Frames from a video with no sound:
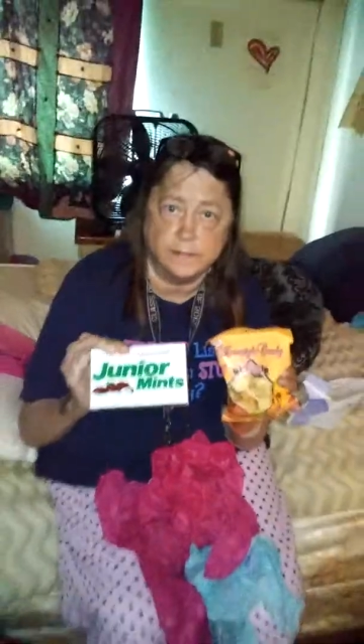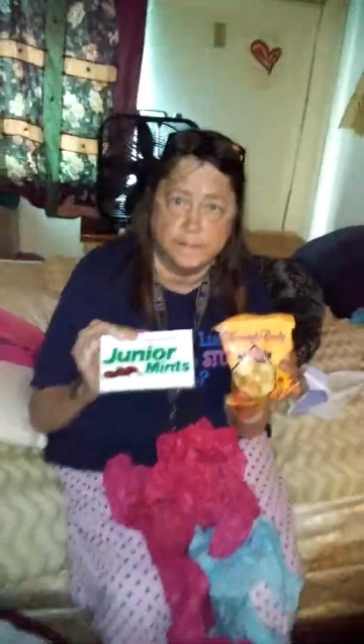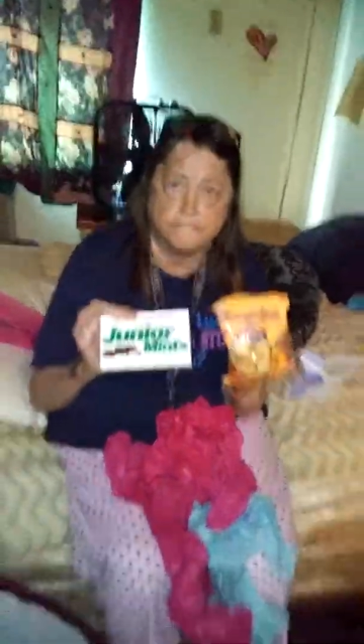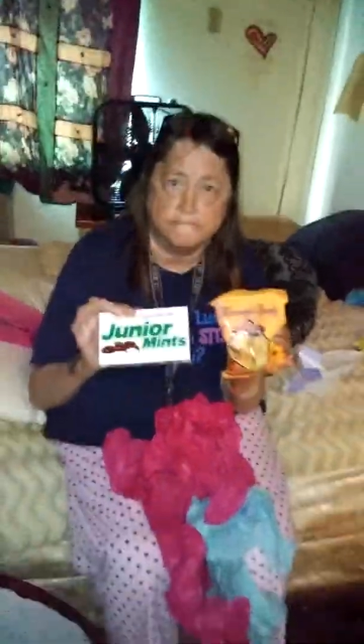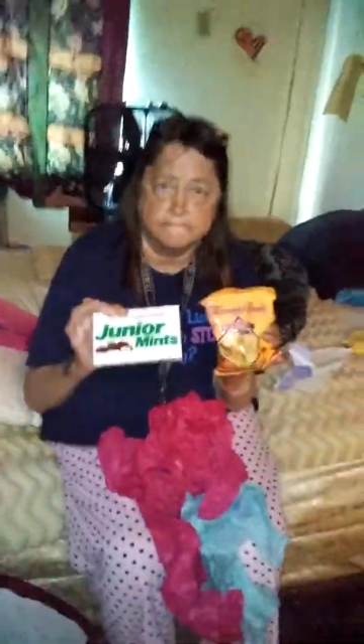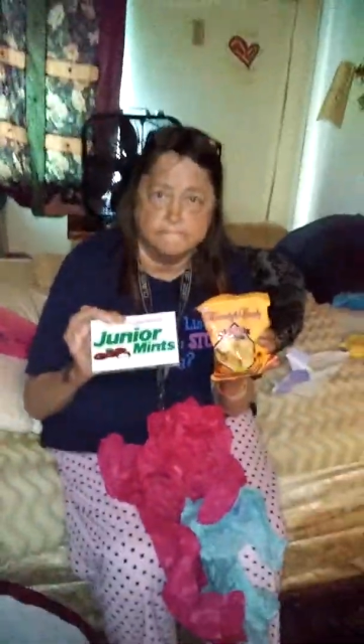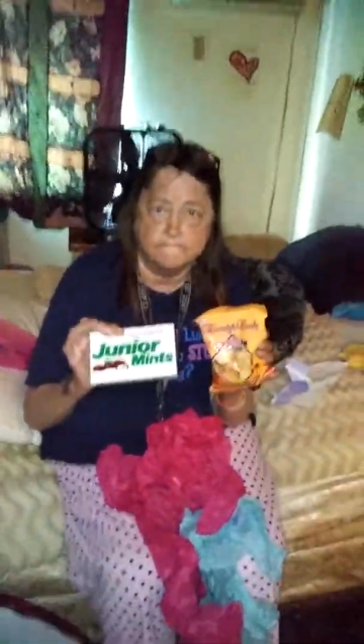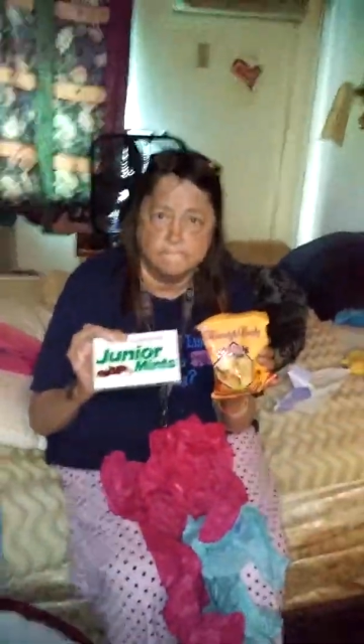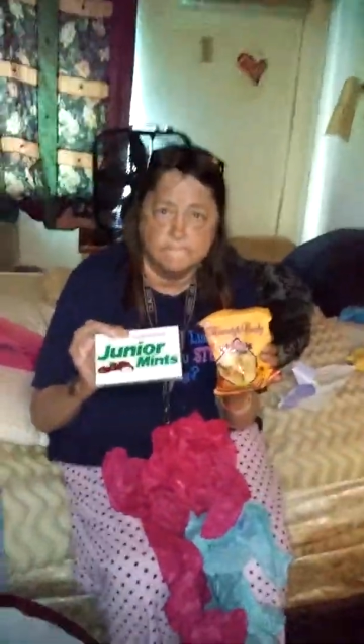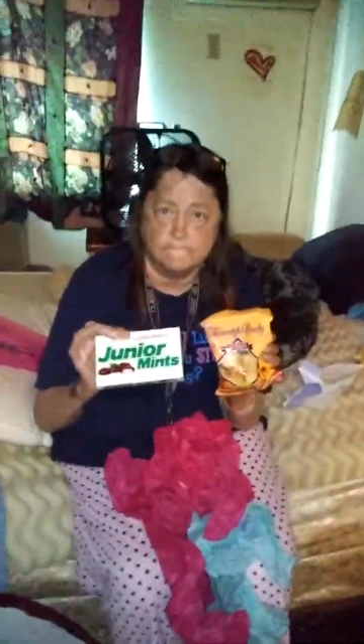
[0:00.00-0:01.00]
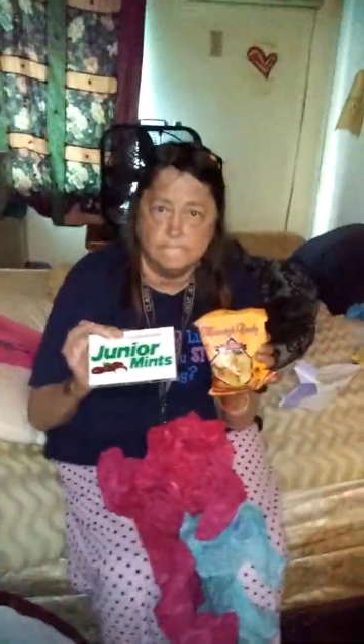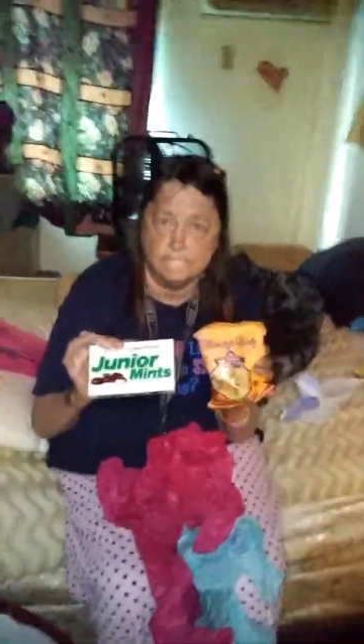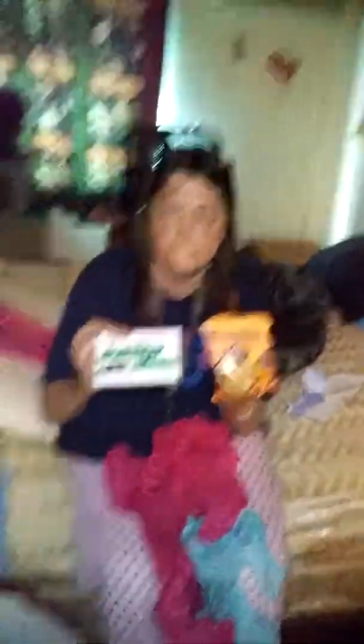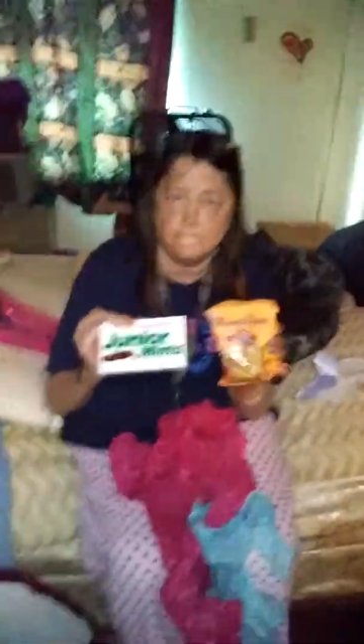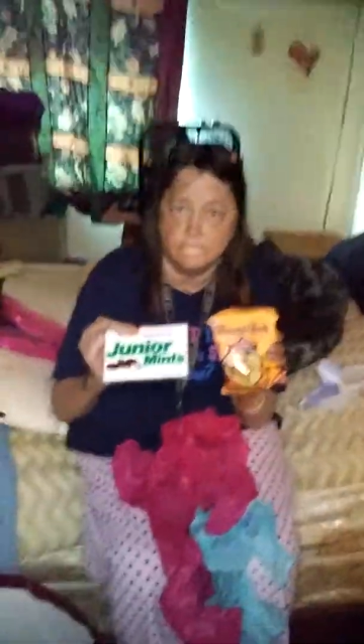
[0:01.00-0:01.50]
you're having a wonderful day
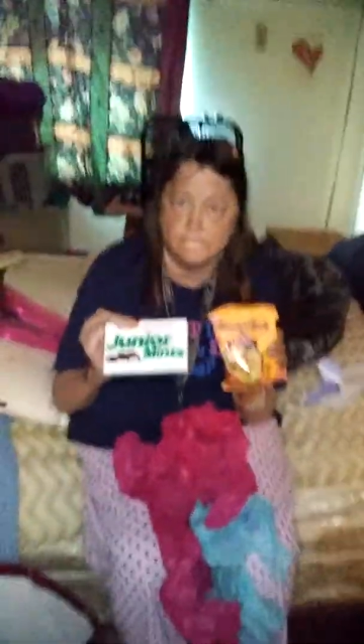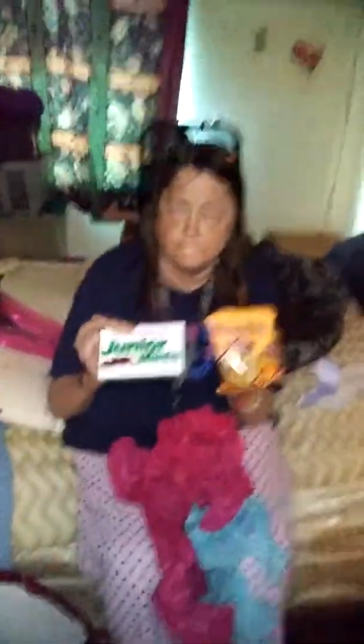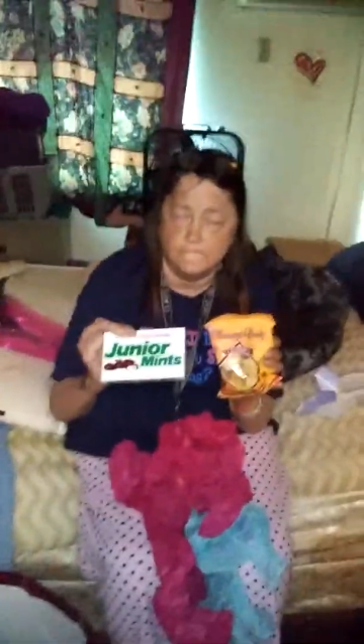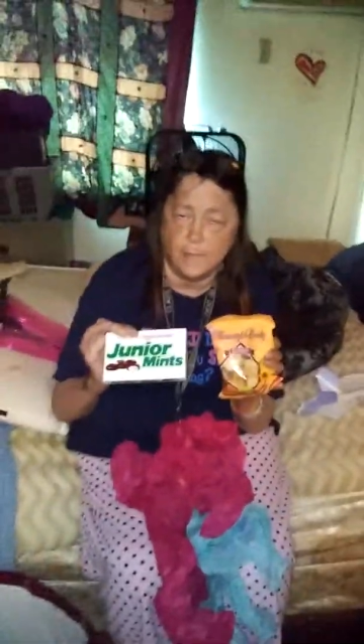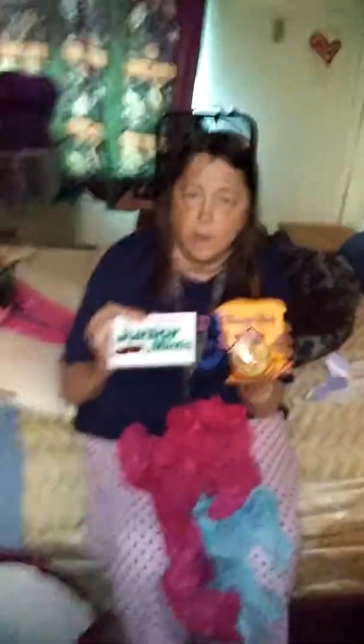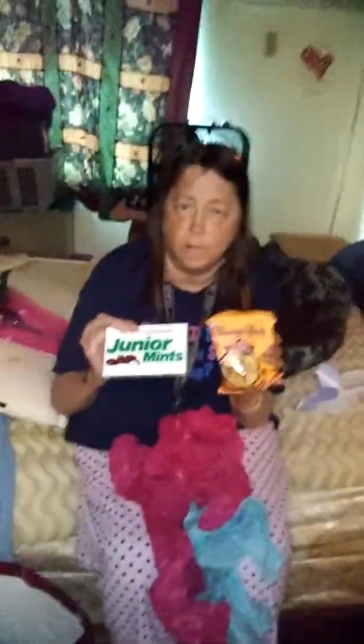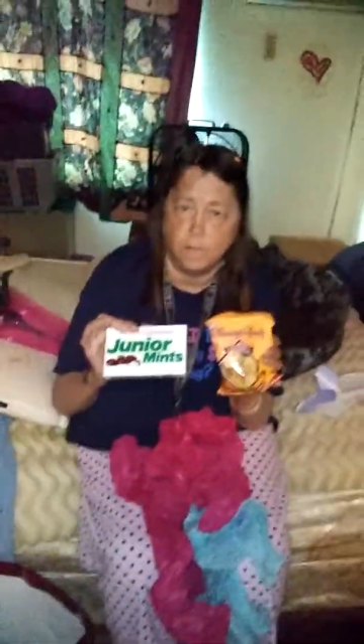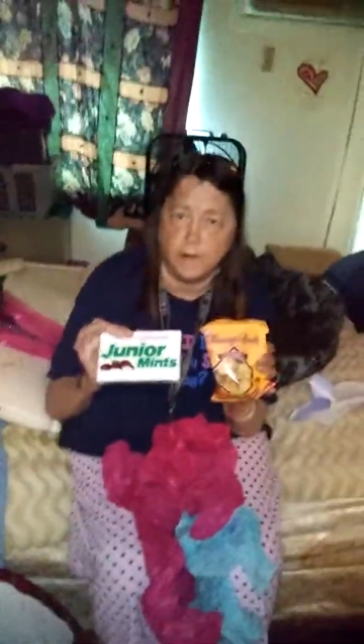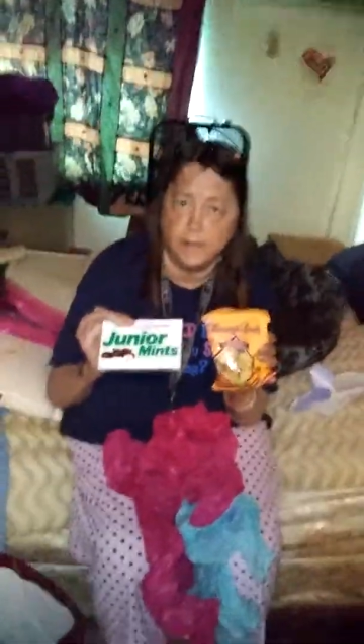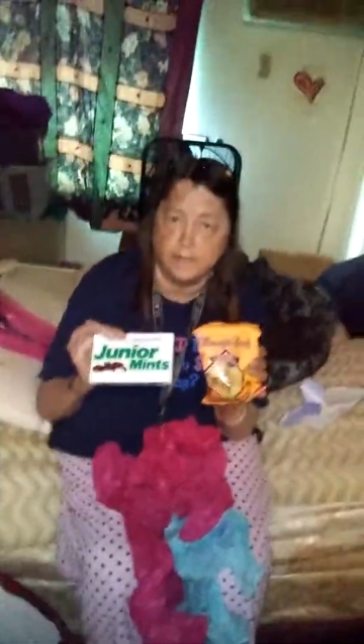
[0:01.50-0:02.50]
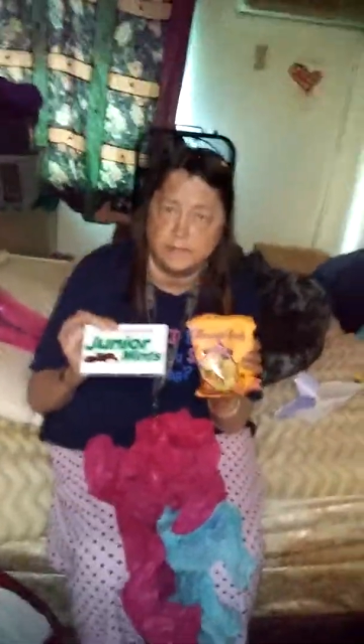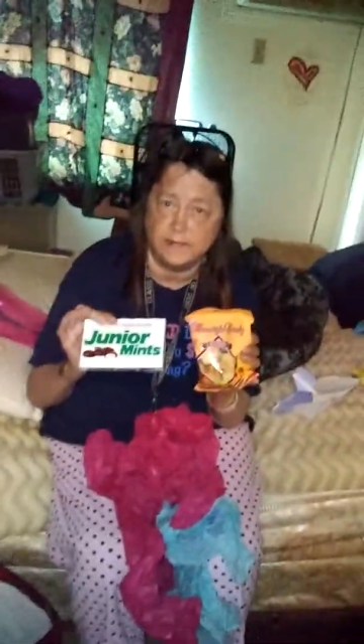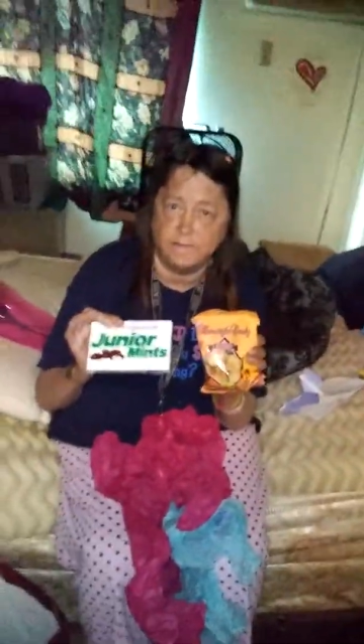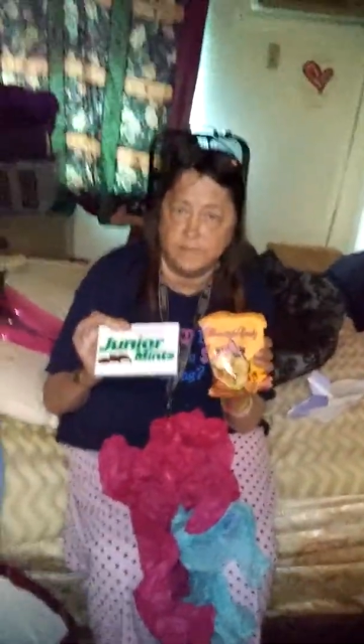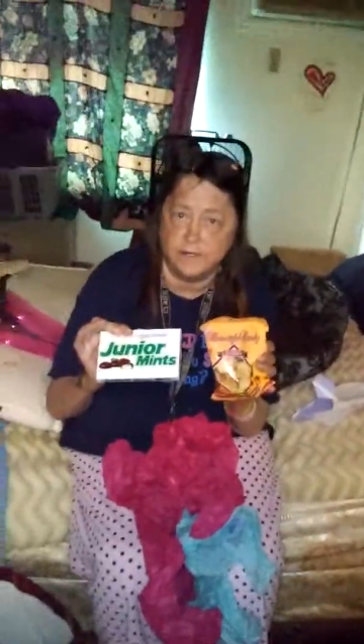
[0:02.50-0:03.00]
today. All right. Let's yep.
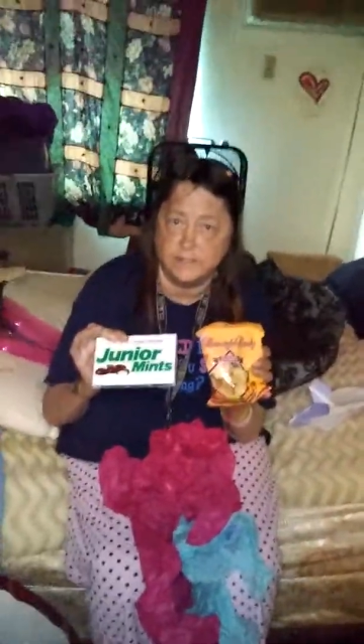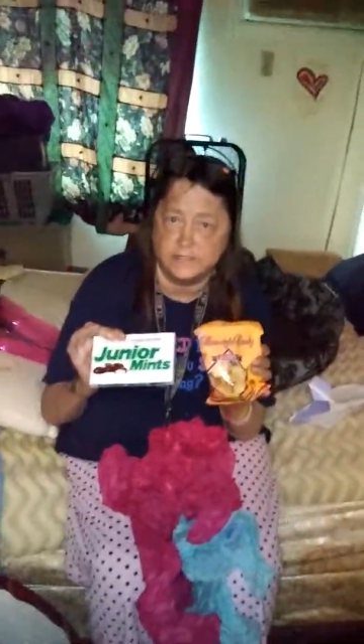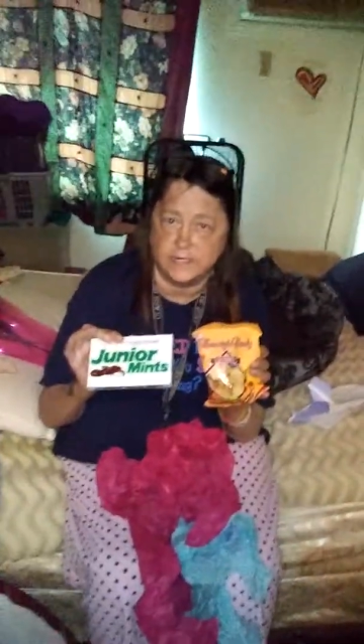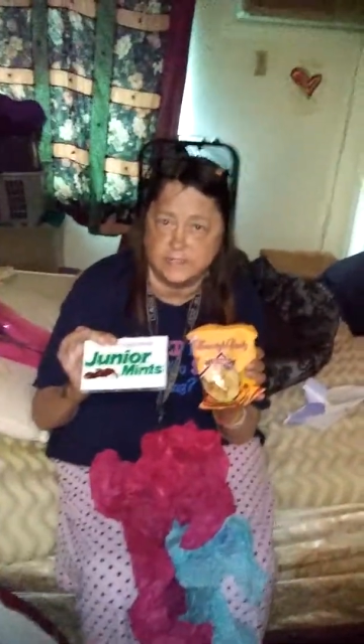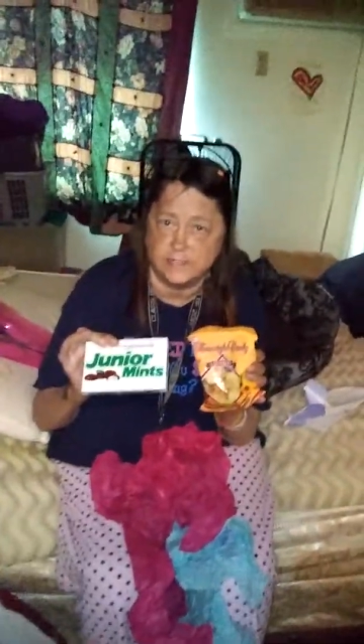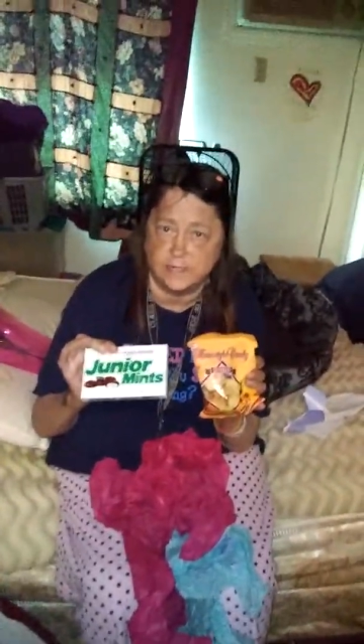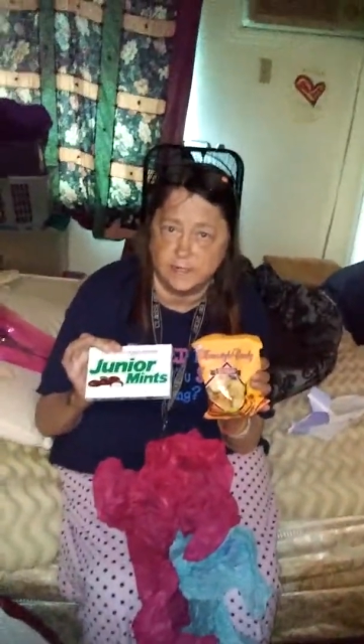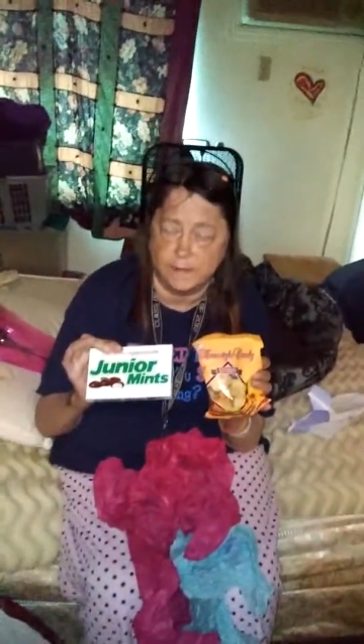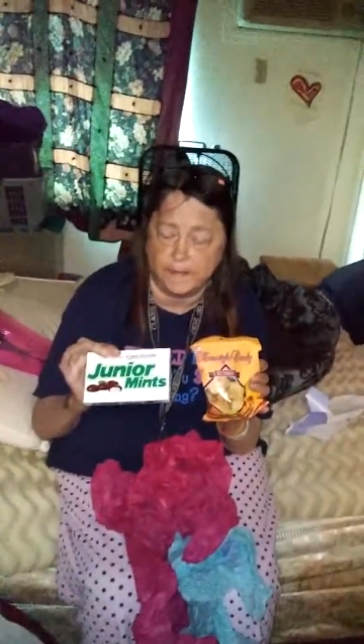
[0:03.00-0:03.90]
have a nice day today. Yep.